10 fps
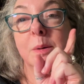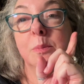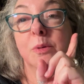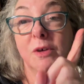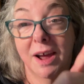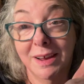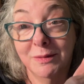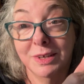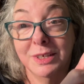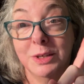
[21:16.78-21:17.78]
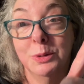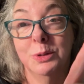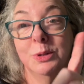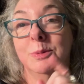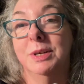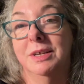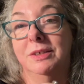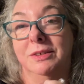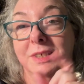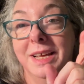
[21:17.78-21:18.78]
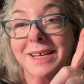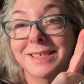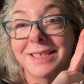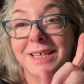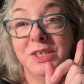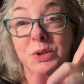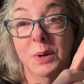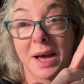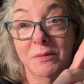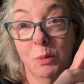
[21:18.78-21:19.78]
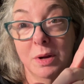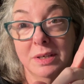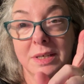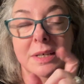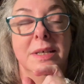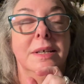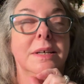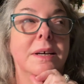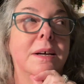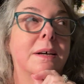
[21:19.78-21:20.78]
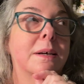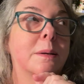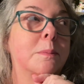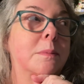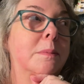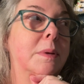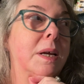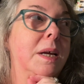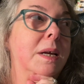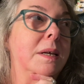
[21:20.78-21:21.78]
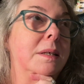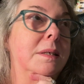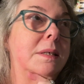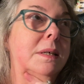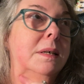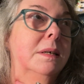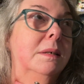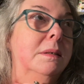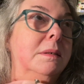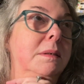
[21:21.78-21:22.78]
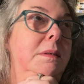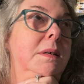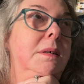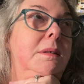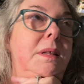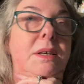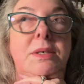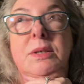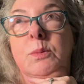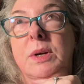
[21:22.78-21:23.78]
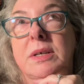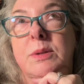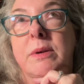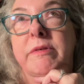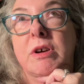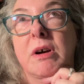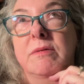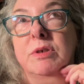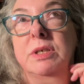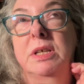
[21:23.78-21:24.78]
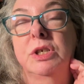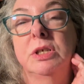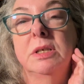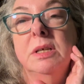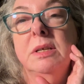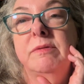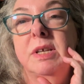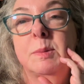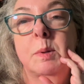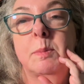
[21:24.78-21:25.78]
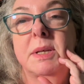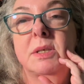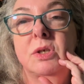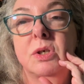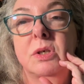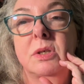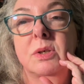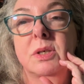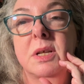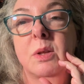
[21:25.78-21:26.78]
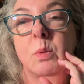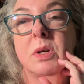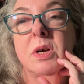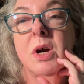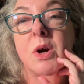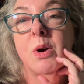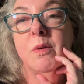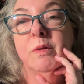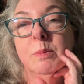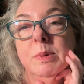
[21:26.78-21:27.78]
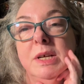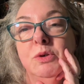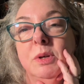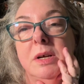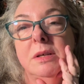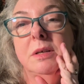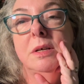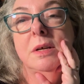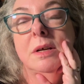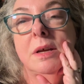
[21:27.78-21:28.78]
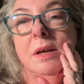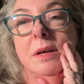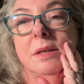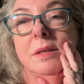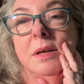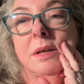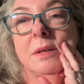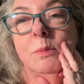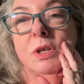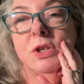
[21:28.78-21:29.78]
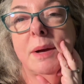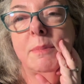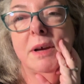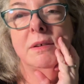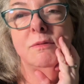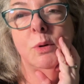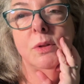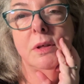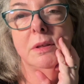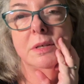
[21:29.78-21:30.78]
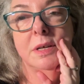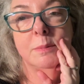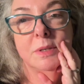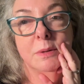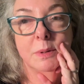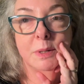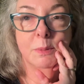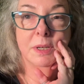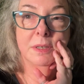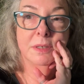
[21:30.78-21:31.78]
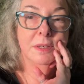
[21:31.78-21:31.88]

private YouTube channel. Yes, they do have one. Um, and uh, they also we also have a conversation in Facebook Messenger, and there's another one over on Patreon. And um, we chat back and forth all the time. So anyway,